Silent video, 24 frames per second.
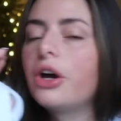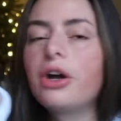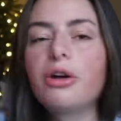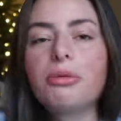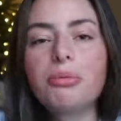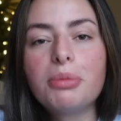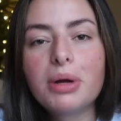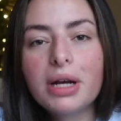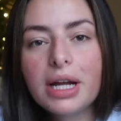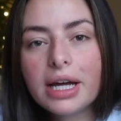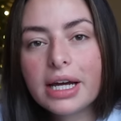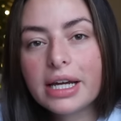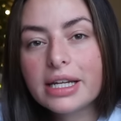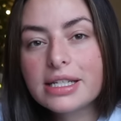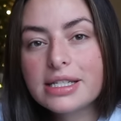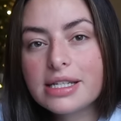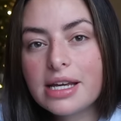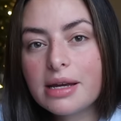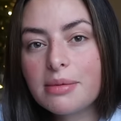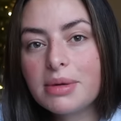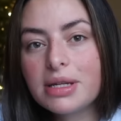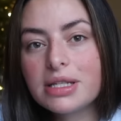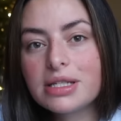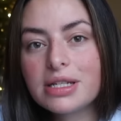home but like I
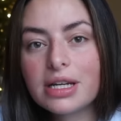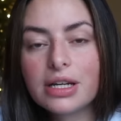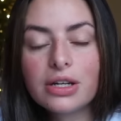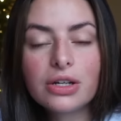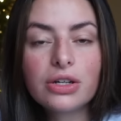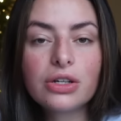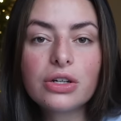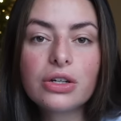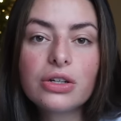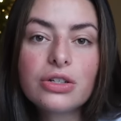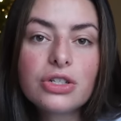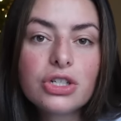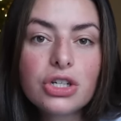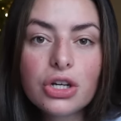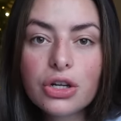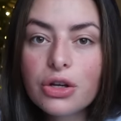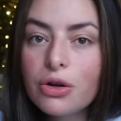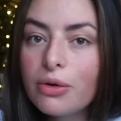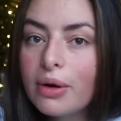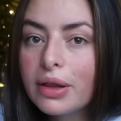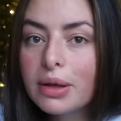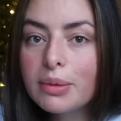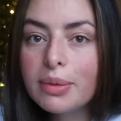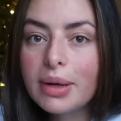say it means I can show
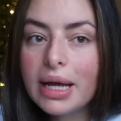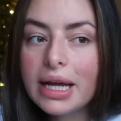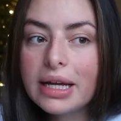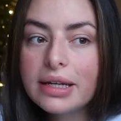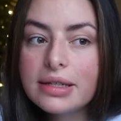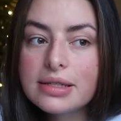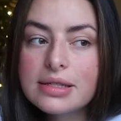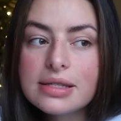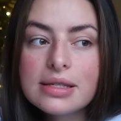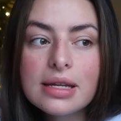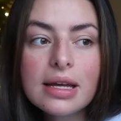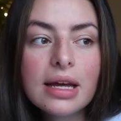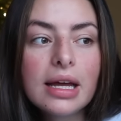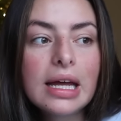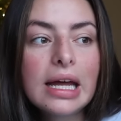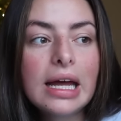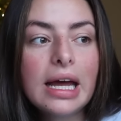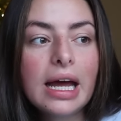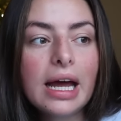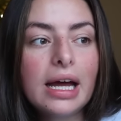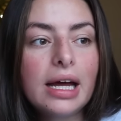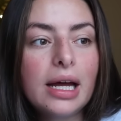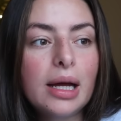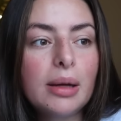you around the place
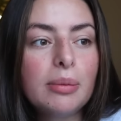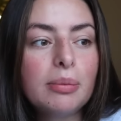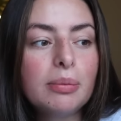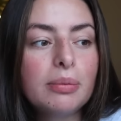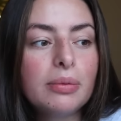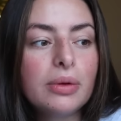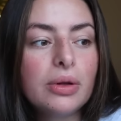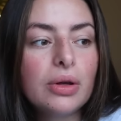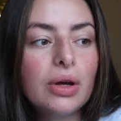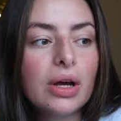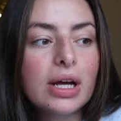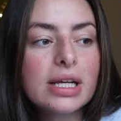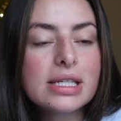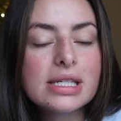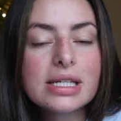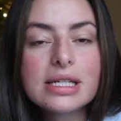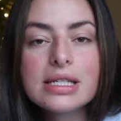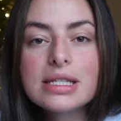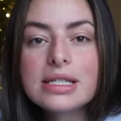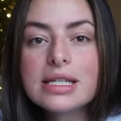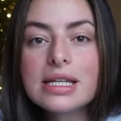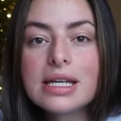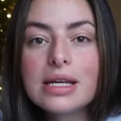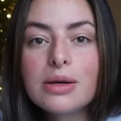um, you guys
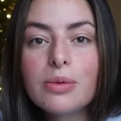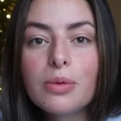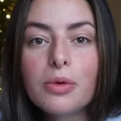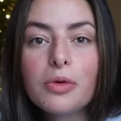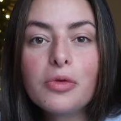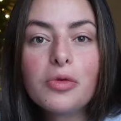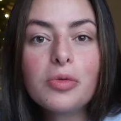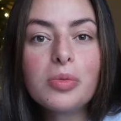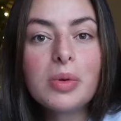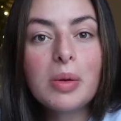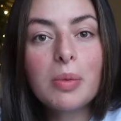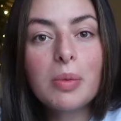can see what we've